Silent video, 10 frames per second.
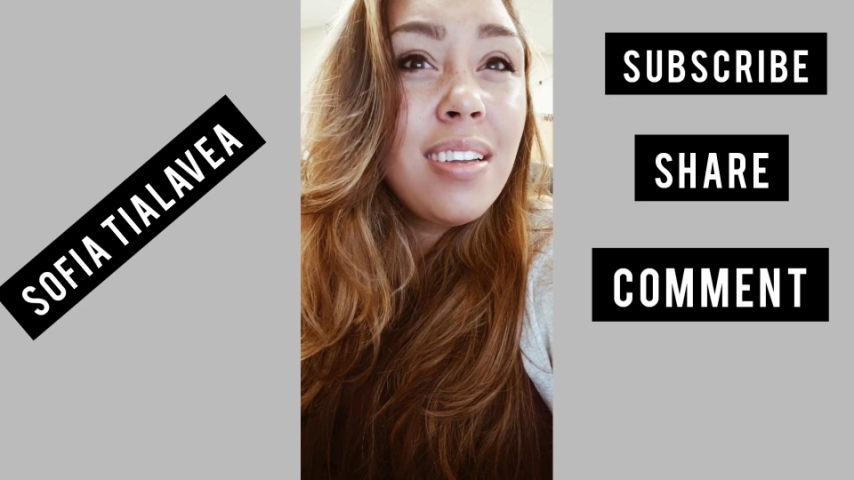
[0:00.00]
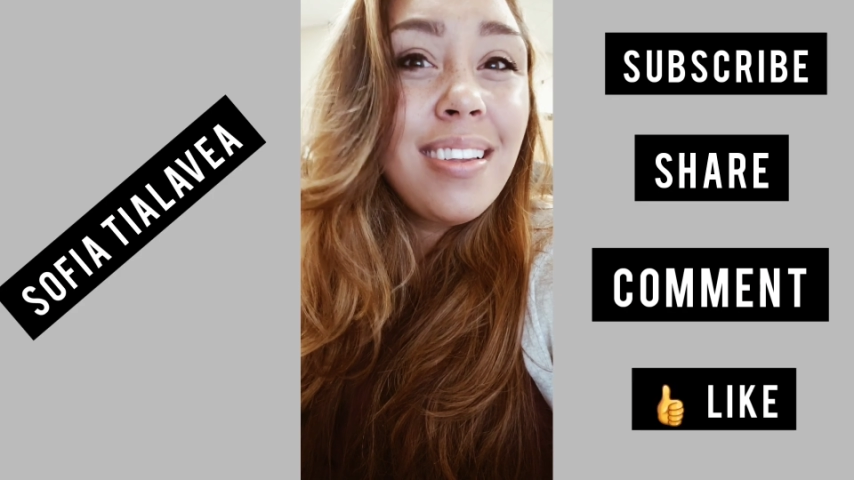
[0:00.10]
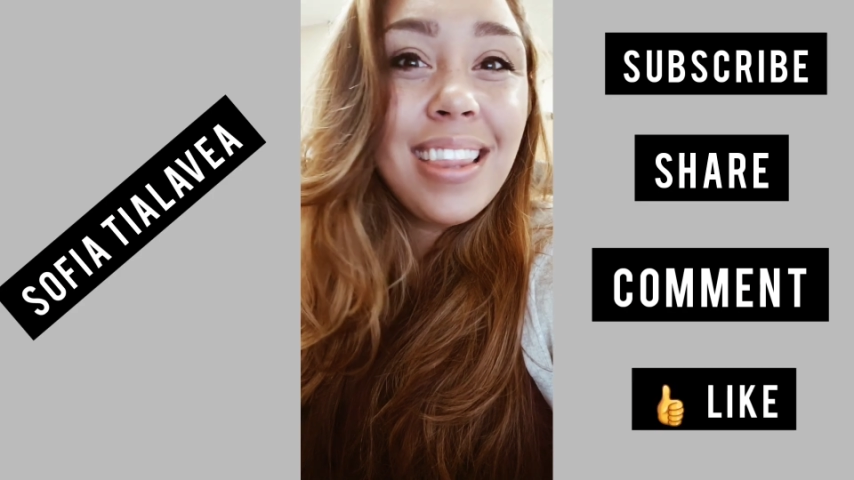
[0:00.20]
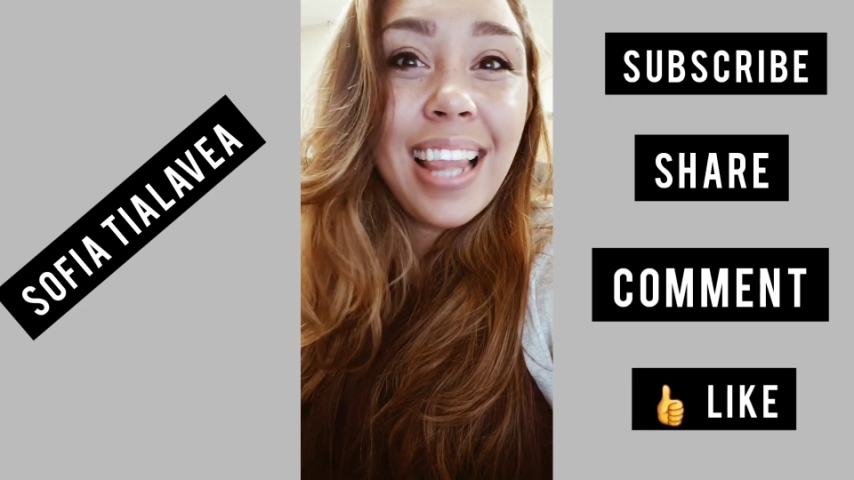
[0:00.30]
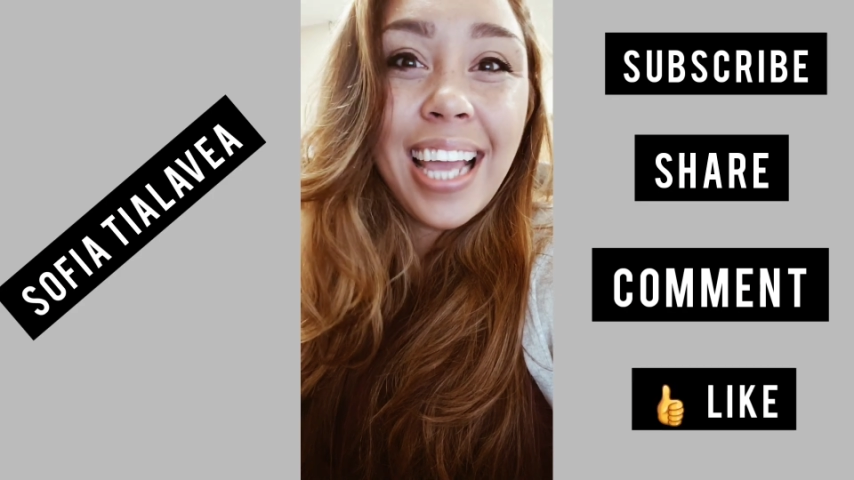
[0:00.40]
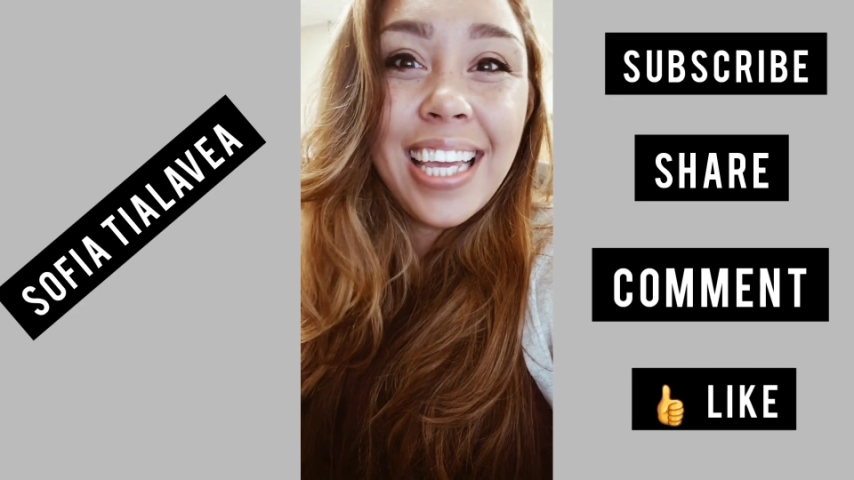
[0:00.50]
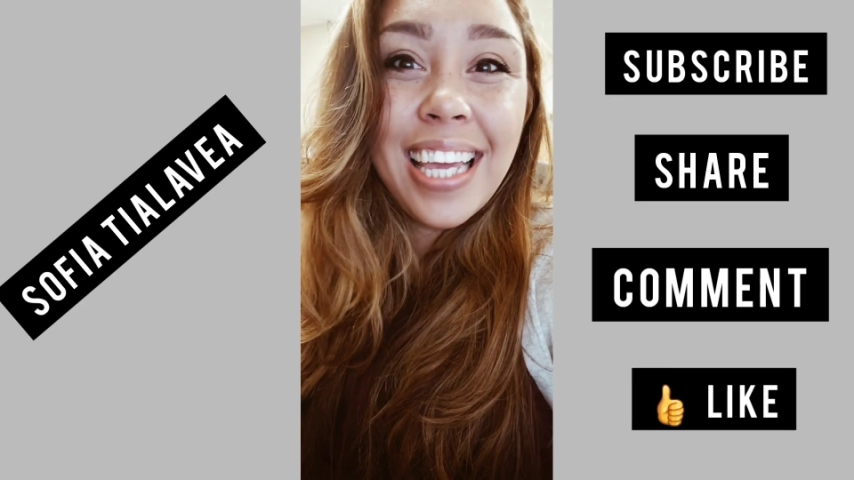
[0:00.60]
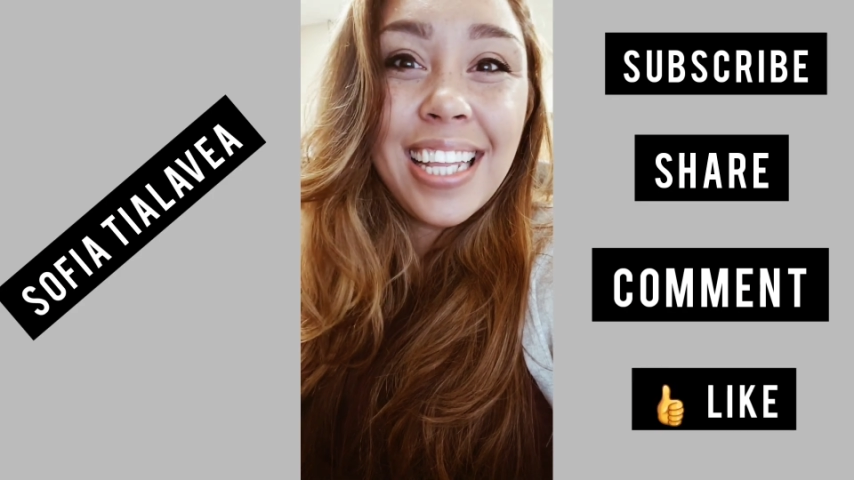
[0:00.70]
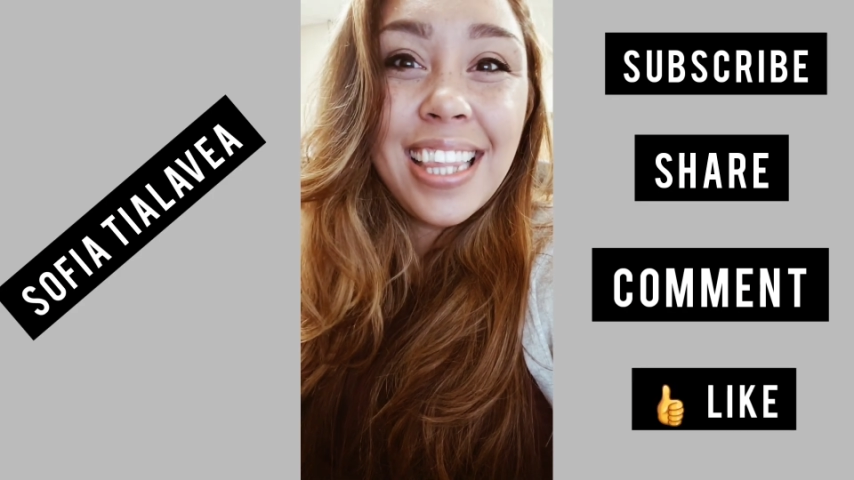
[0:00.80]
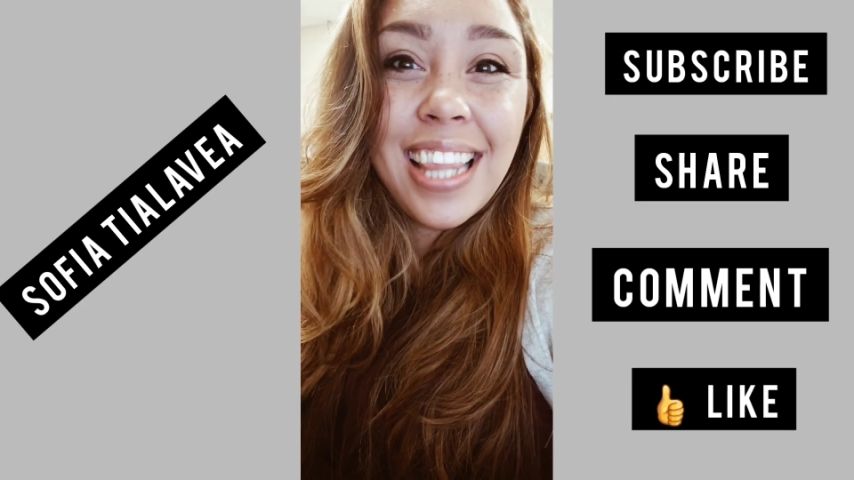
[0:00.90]
Like it,
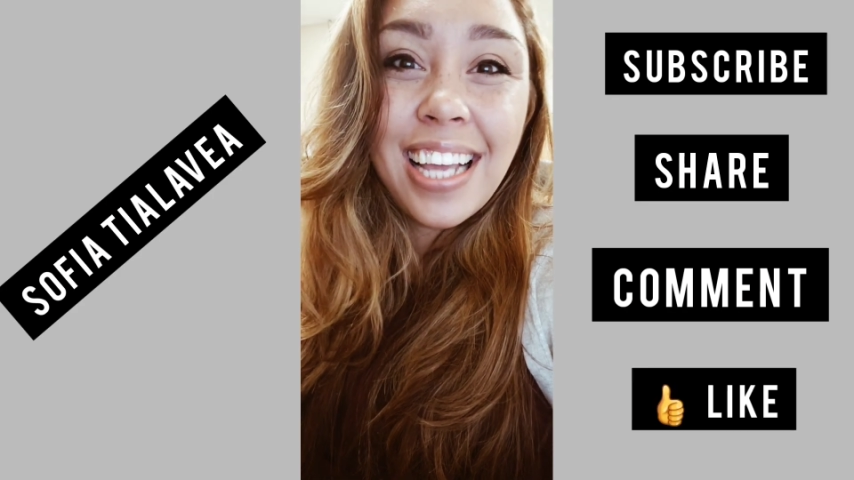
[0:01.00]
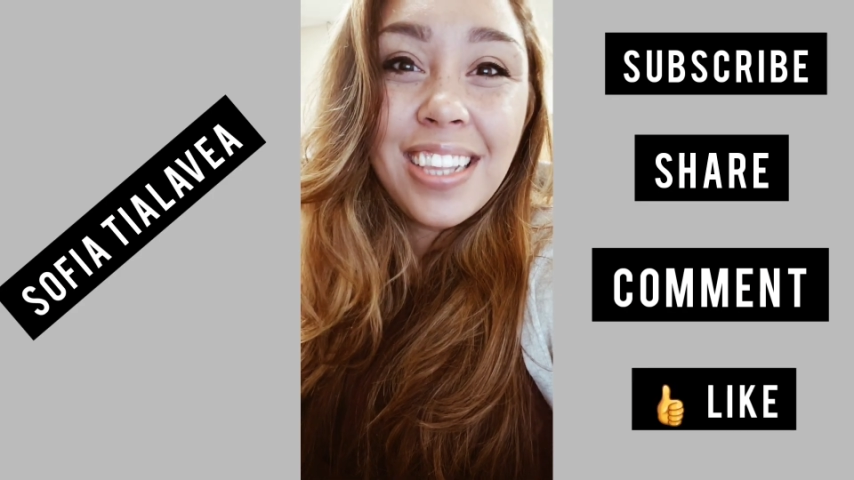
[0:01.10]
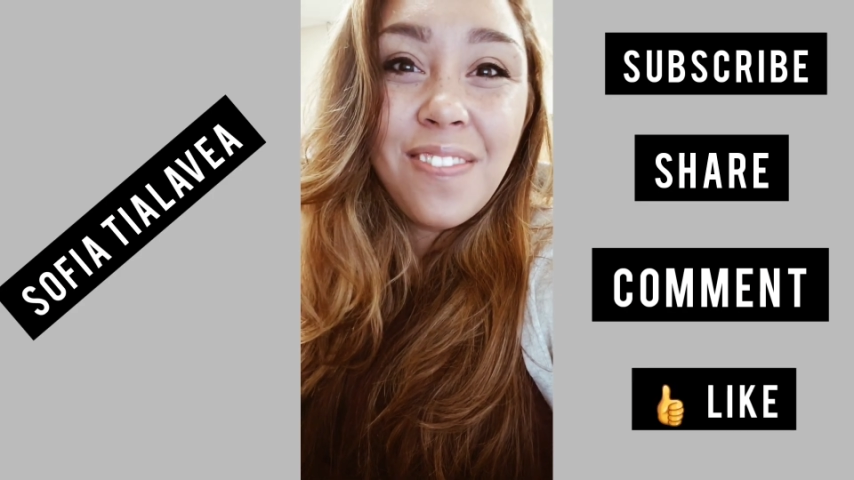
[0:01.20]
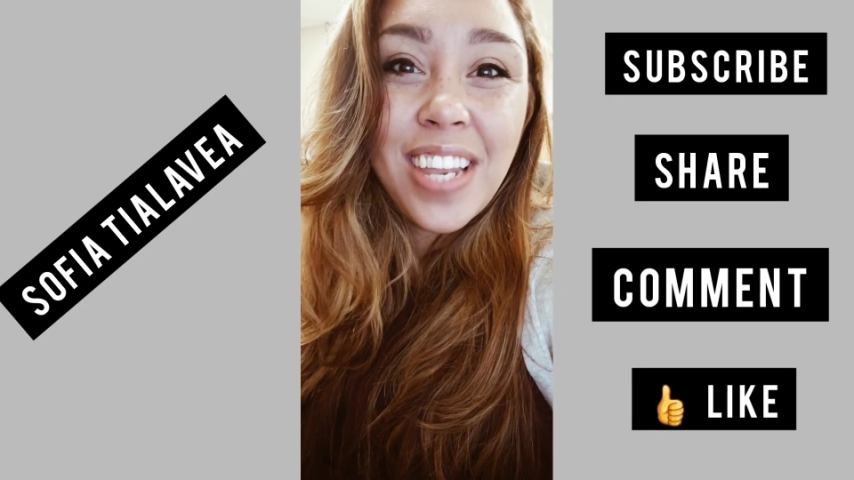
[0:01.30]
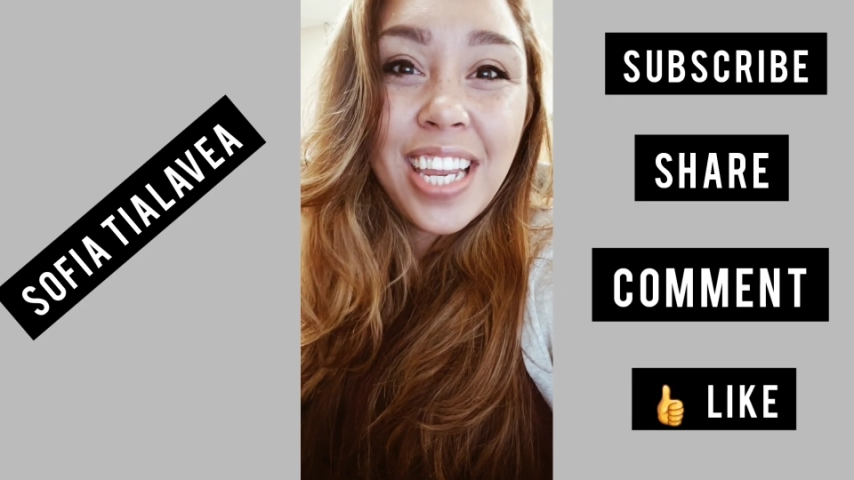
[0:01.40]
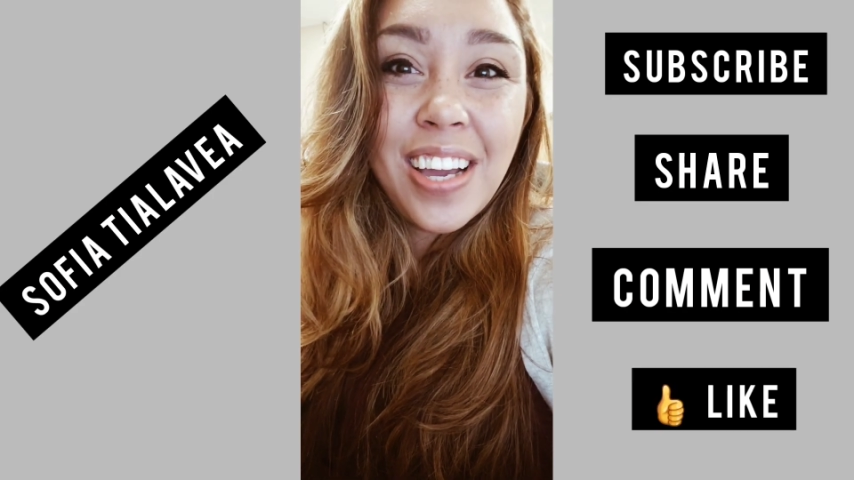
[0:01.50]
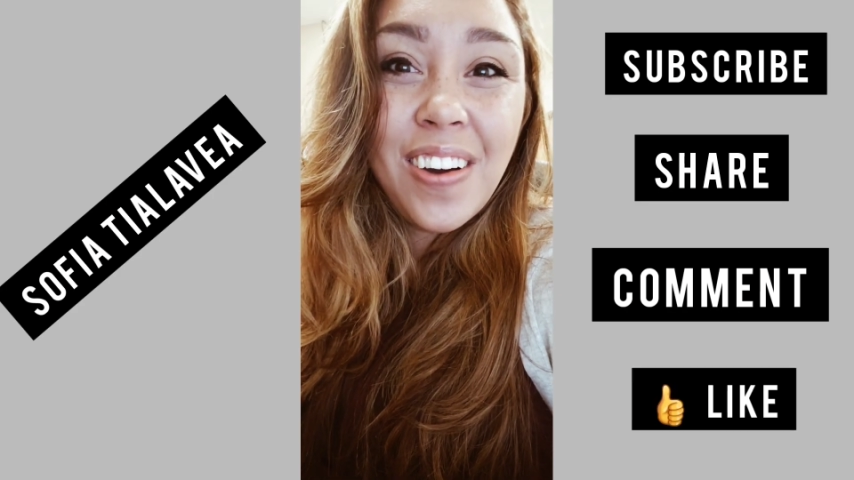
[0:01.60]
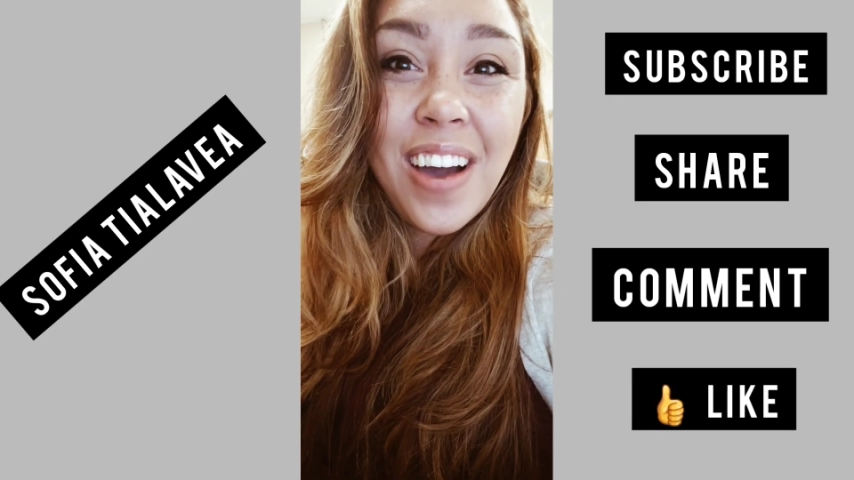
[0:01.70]
like the video.